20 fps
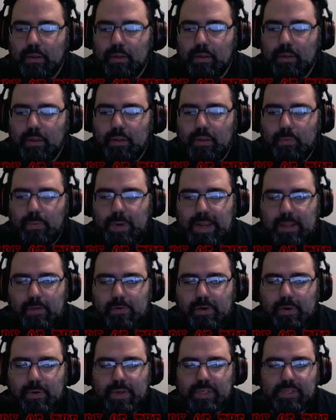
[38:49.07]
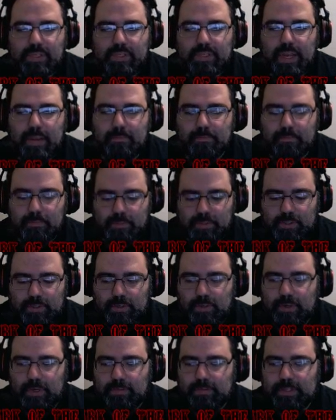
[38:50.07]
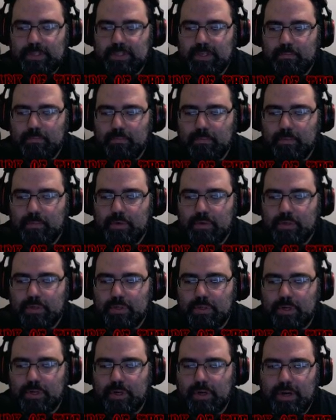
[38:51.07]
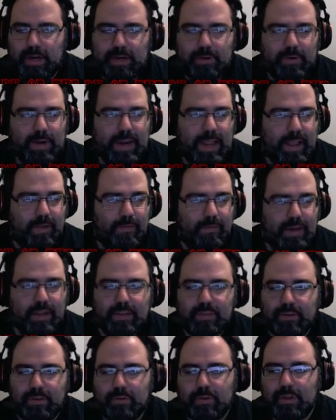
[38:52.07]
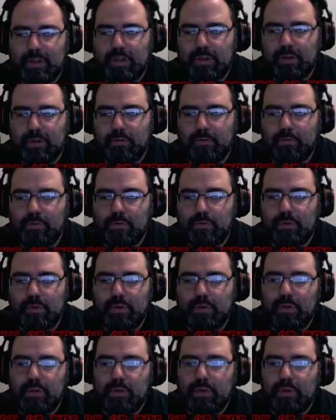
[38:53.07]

The Well requests gems. Do you give it some? Sure. I don't have any because I don't collect loot.